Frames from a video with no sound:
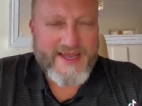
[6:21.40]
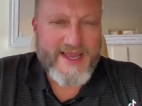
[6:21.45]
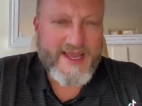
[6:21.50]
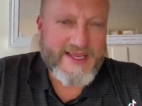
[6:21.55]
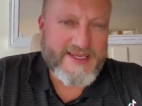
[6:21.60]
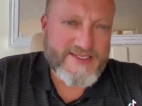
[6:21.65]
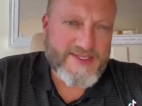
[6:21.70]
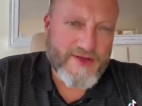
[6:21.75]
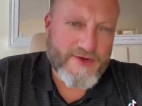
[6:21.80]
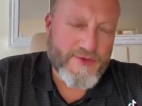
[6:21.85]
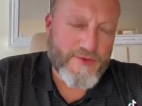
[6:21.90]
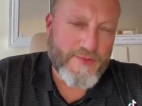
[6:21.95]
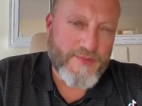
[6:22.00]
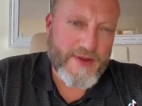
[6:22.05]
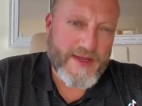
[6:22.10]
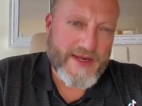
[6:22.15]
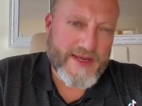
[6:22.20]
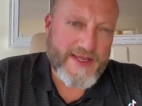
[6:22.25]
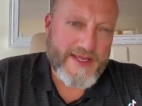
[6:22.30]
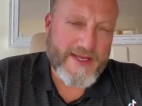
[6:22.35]
S A
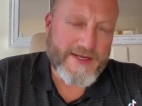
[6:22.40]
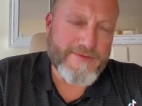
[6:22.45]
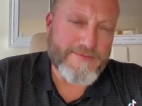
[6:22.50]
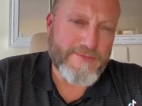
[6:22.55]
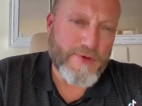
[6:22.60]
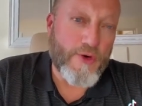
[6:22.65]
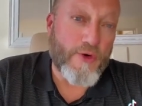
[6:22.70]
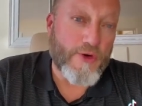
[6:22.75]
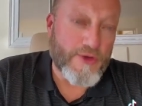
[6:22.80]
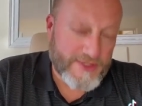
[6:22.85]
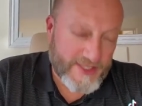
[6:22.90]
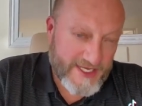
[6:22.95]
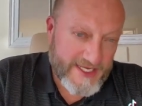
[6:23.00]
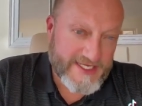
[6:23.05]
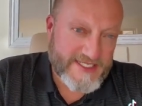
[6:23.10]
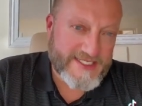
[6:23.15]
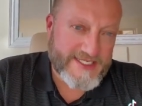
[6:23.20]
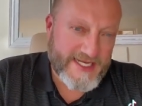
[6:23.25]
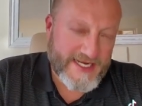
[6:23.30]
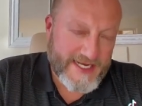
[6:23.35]
nommer een, God
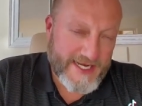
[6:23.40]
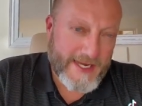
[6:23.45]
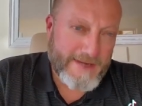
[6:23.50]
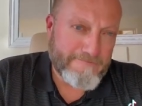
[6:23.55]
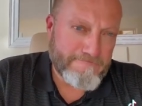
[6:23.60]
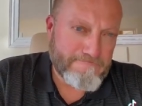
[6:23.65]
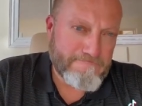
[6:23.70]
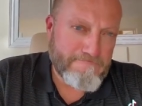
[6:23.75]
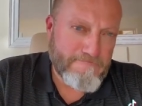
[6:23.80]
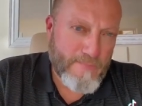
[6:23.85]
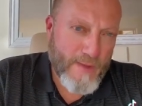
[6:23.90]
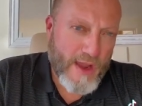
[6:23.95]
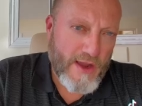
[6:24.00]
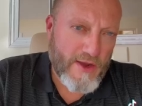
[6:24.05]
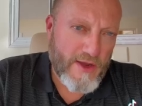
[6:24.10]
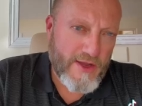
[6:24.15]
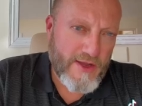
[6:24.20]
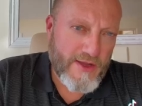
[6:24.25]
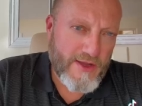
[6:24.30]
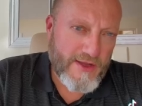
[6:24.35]
eerste, né?
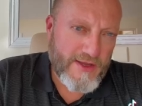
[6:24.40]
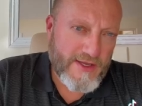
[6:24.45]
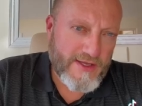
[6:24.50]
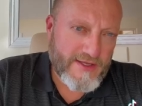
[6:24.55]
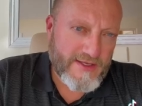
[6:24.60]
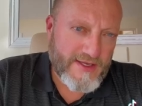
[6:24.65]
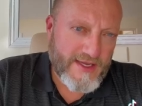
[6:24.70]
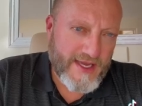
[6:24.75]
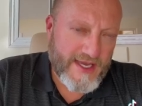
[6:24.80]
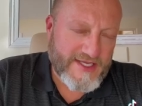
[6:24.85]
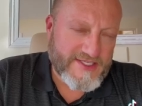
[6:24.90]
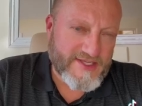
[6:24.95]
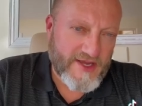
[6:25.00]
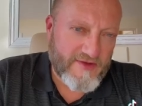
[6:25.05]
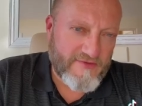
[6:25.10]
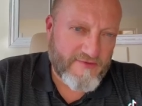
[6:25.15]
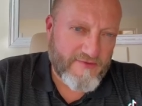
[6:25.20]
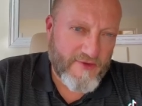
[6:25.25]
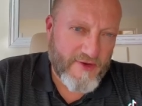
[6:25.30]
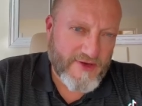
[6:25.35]
S
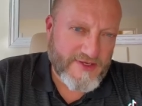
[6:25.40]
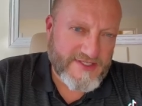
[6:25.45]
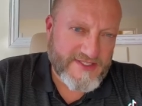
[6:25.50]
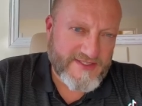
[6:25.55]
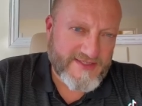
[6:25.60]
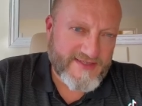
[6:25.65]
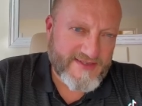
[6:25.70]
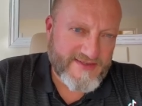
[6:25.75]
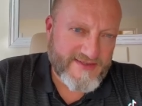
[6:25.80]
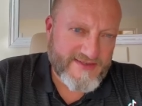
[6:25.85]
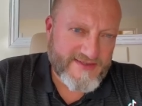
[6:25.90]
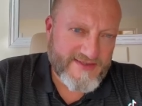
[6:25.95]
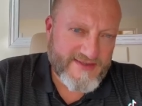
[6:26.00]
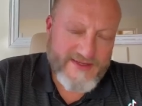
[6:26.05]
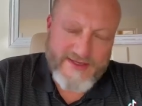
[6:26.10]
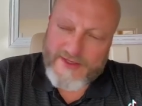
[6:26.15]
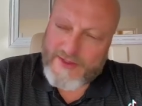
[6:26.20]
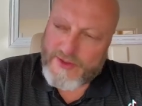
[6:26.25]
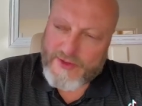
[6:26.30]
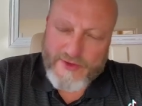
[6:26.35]
A first,
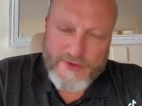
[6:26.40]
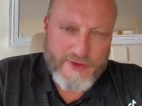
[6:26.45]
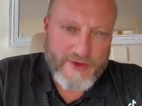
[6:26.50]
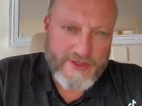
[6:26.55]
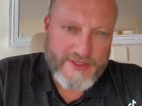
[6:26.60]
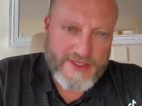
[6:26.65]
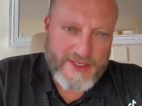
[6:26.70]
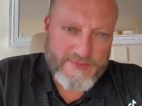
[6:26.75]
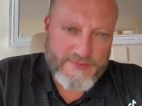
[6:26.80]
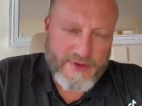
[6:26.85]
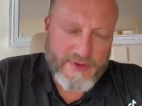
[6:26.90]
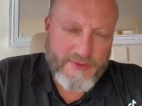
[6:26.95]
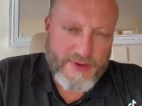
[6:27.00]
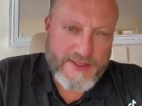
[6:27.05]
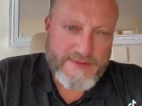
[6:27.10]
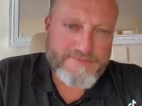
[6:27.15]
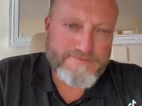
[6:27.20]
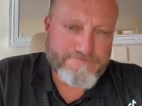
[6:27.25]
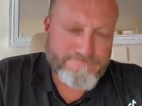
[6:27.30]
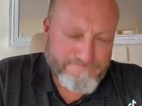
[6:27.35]
God number
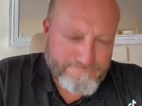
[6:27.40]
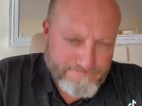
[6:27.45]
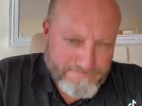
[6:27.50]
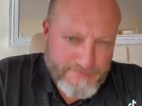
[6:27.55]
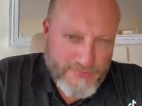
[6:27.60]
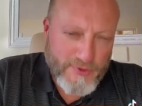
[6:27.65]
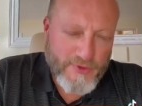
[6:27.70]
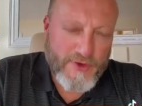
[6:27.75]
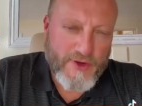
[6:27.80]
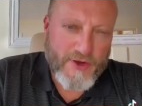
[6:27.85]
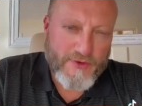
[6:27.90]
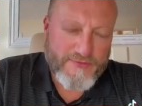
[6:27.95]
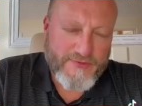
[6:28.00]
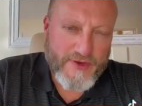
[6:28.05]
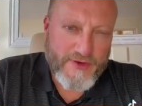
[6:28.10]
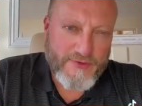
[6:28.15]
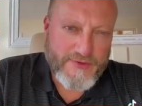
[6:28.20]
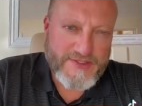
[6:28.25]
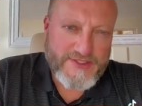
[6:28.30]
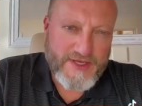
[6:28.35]
one. Look
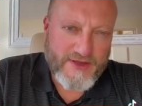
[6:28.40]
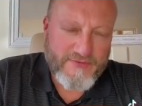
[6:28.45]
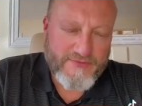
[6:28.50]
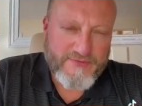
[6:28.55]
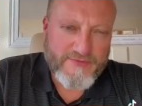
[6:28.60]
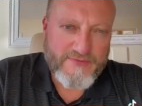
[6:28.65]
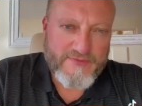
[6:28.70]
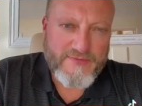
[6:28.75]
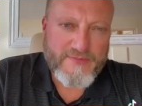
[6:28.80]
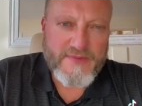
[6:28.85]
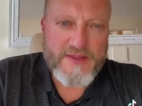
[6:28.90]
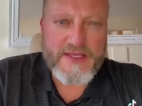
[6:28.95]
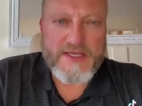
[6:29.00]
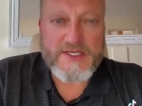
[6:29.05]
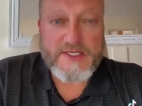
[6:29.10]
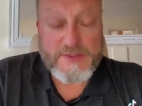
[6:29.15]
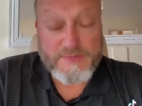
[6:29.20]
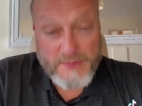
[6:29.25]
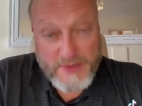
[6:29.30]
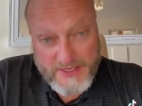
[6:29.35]
after yourself.
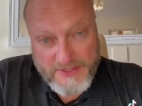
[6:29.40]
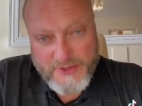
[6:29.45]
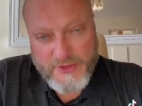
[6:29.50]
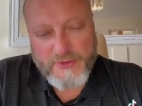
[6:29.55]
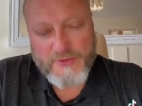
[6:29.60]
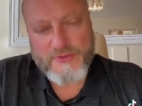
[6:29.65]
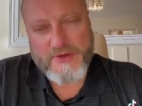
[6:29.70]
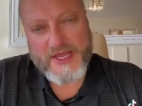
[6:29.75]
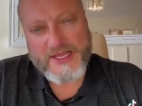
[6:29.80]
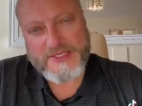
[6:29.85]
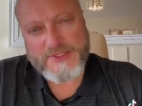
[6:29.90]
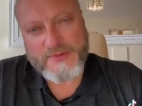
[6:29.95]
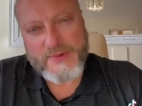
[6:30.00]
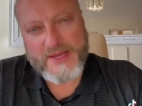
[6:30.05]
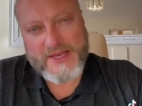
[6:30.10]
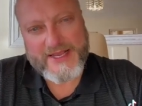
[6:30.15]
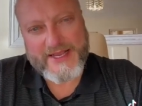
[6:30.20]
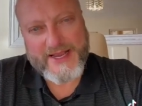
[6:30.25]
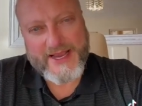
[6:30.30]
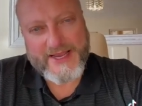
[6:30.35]
Speak to you next
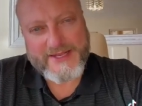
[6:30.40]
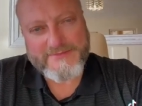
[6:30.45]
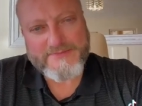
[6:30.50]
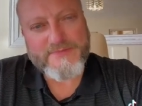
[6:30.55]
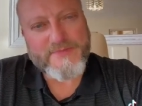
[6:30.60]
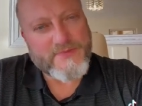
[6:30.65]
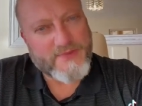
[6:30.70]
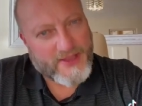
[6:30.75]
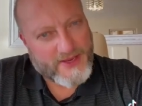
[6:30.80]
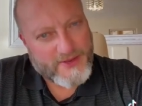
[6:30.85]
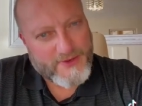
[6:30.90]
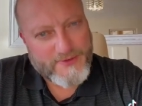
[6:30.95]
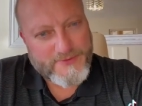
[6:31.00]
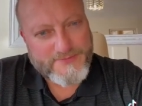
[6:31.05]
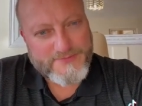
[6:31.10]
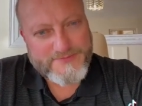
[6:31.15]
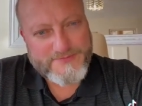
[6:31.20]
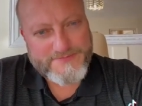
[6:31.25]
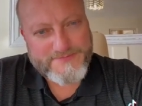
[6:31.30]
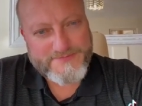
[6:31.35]
week again. Thank you.